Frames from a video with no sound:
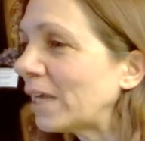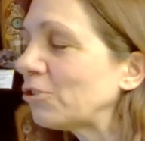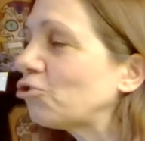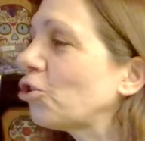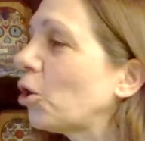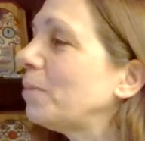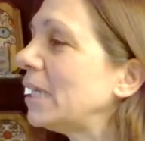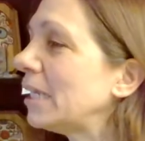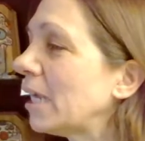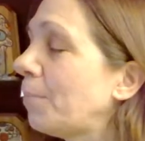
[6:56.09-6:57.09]
and show
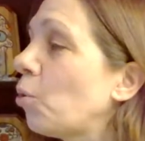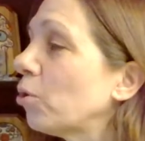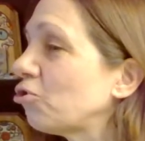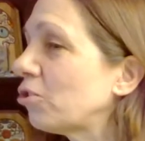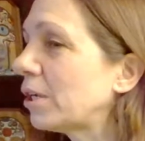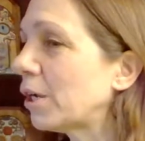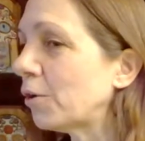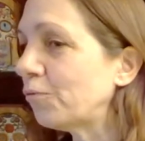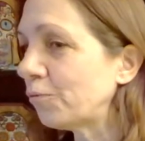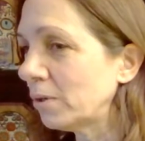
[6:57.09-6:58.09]
me a portion
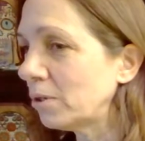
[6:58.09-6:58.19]
of